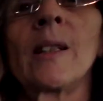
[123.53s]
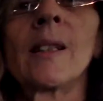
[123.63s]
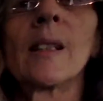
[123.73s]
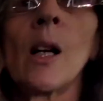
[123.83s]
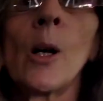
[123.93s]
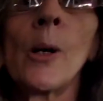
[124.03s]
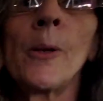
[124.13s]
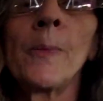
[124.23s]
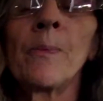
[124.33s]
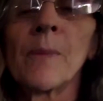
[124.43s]

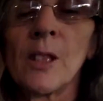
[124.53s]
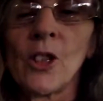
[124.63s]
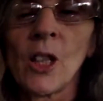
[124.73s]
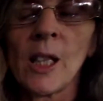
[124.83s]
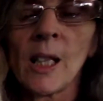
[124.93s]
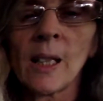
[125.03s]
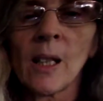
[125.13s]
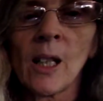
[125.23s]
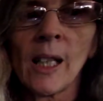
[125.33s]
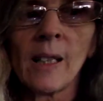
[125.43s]
So she
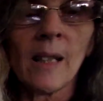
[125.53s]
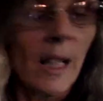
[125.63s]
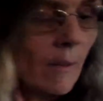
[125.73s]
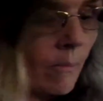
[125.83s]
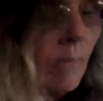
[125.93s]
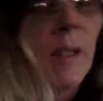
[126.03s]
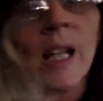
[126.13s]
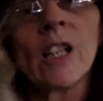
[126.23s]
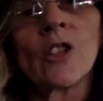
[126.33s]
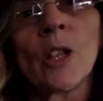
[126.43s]
decided that,
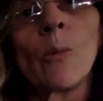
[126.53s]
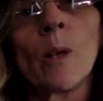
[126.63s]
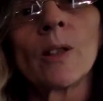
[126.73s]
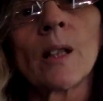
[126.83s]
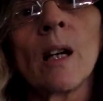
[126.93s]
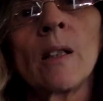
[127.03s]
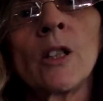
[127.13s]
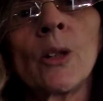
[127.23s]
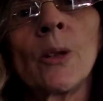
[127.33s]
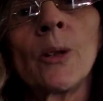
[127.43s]
she was going
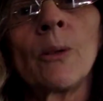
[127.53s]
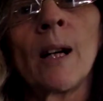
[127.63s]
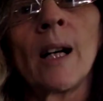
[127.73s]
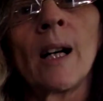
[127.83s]
to